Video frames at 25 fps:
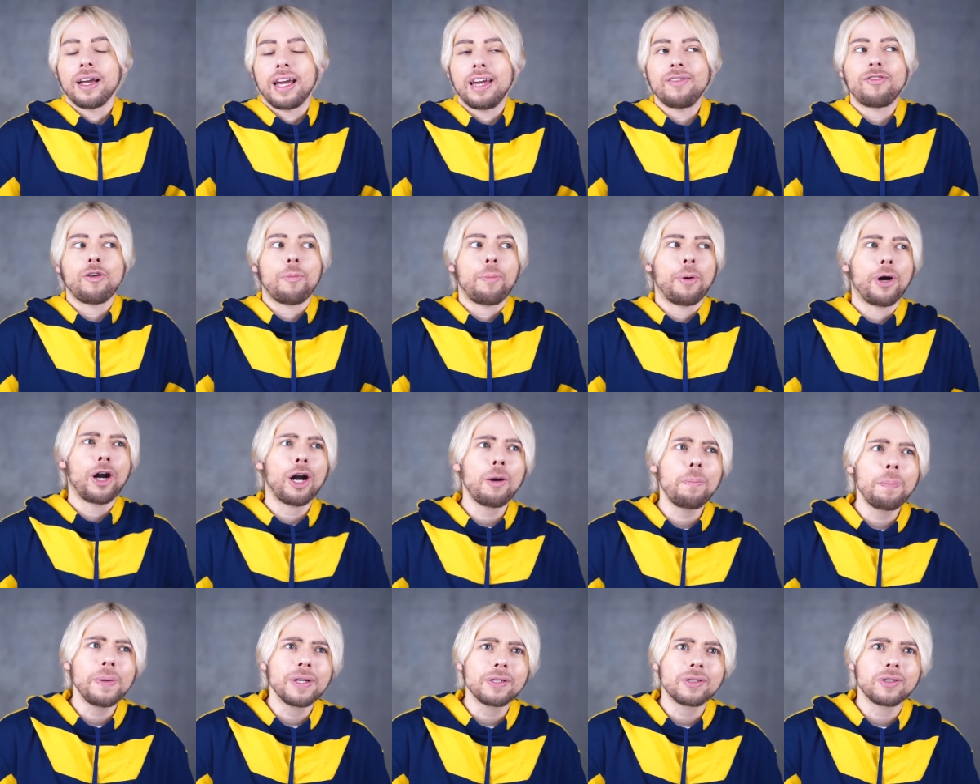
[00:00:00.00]
give a
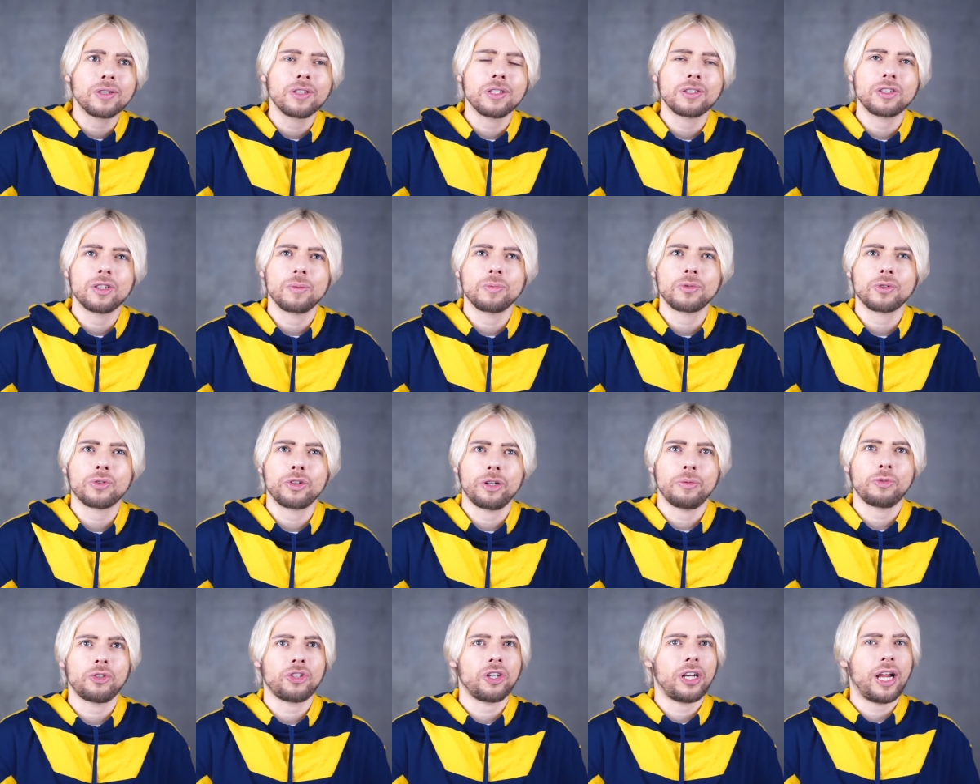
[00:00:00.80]
purpose to the
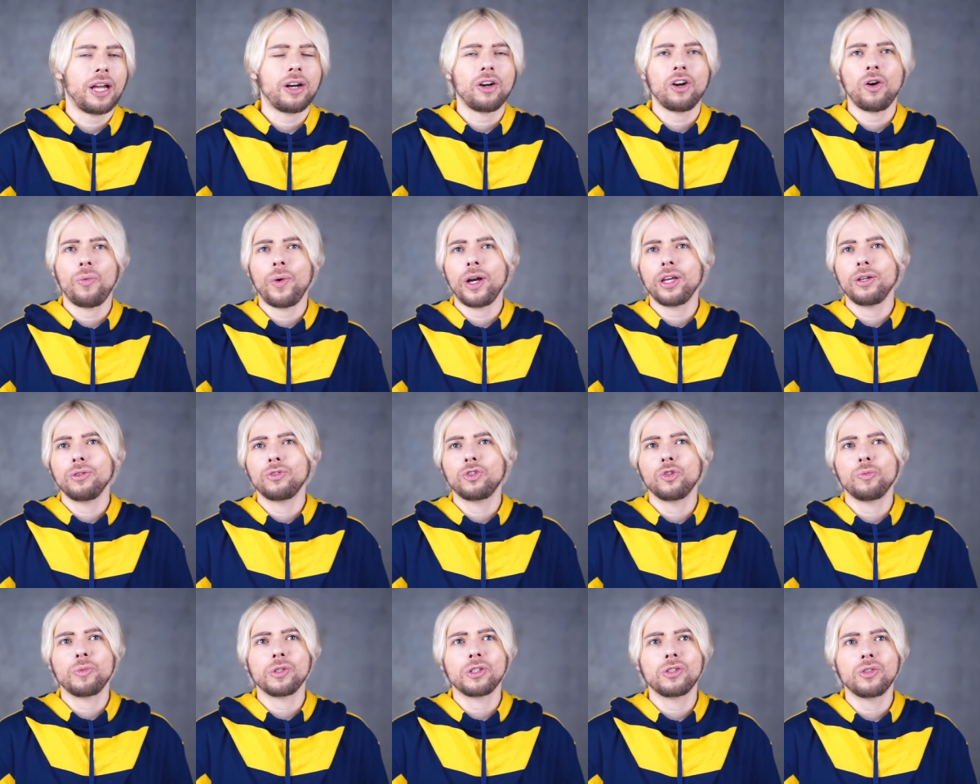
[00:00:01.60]
subscription. I don't know why
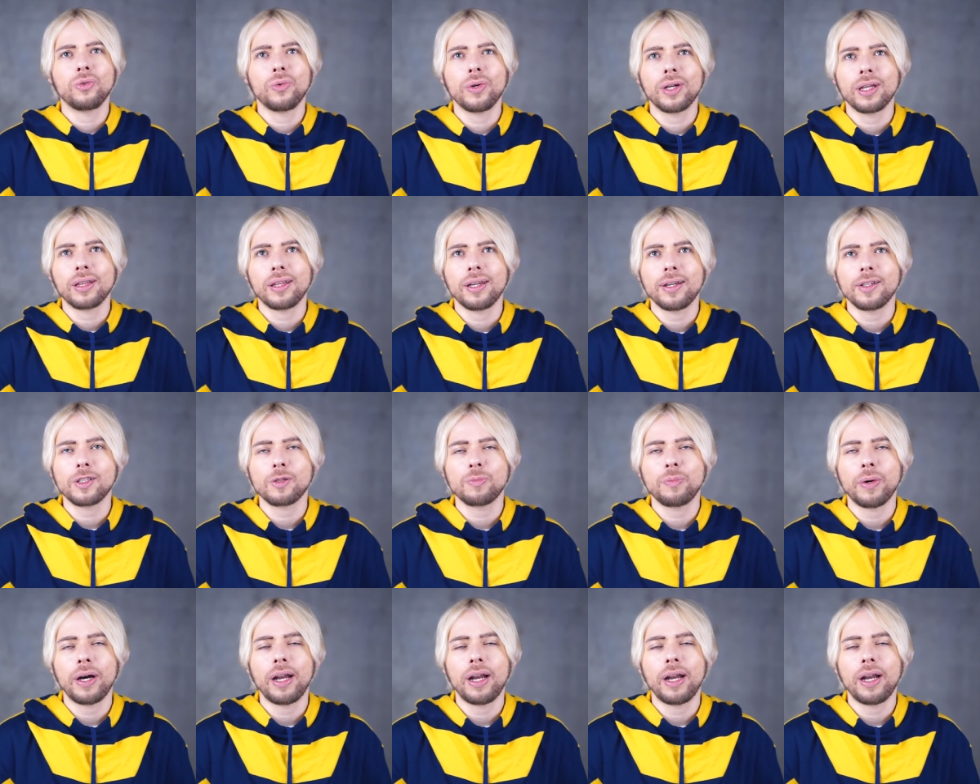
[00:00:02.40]
YouTube is doing this,